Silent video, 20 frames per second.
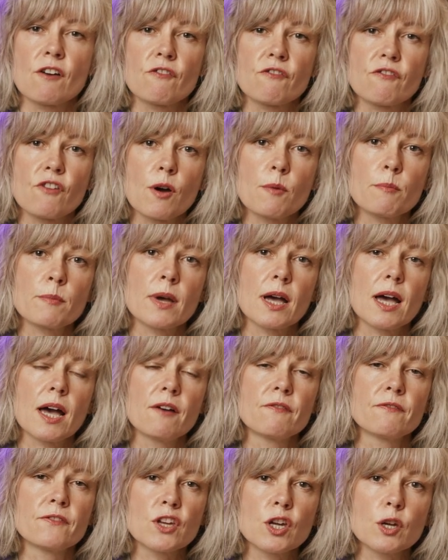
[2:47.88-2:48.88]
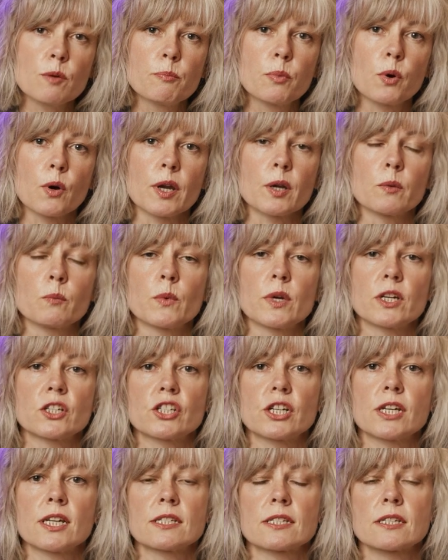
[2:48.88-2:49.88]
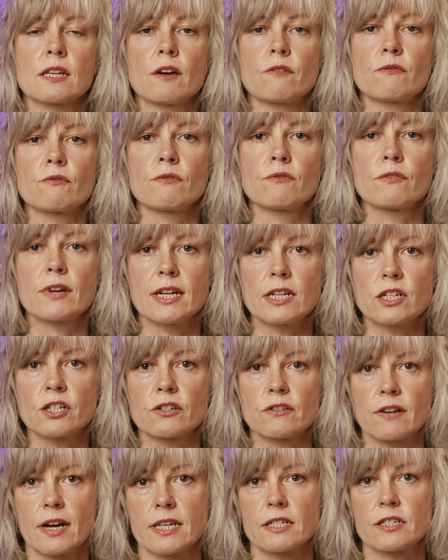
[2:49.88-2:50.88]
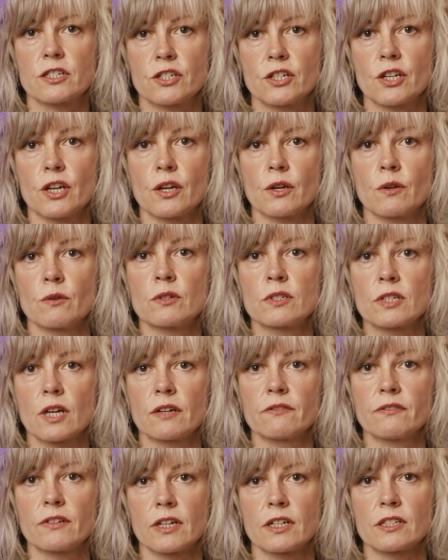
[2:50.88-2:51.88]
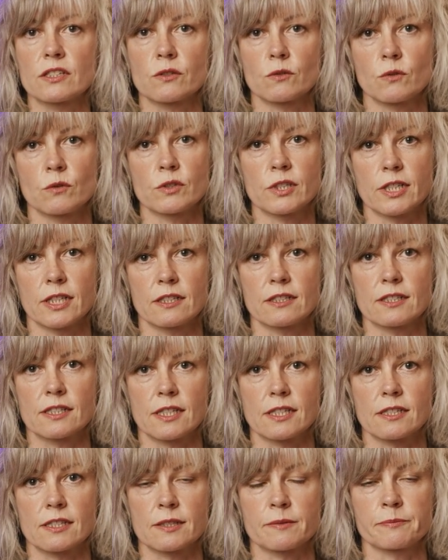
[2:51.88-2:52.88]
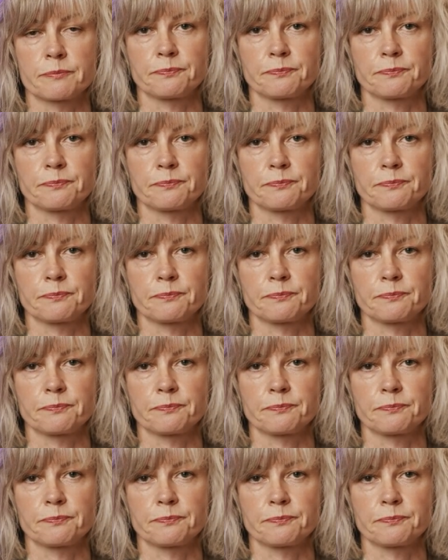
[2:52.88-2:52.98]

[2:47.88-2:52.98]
from a viewpoint which is of interest to diverse audiences.